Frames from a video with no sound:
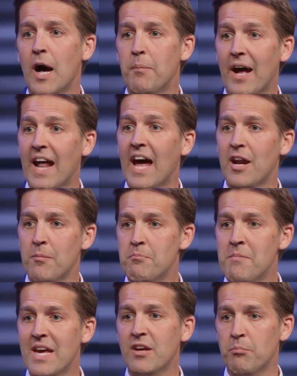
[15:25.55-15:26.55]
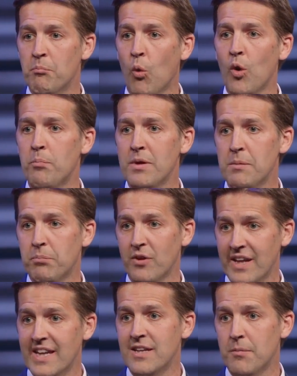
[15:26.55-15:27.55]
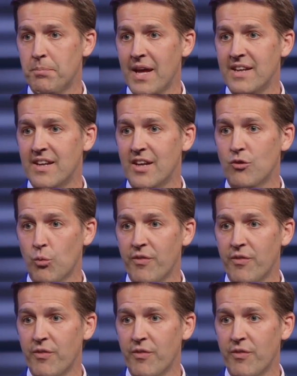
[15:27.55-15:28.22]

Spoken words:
about how to make more people independent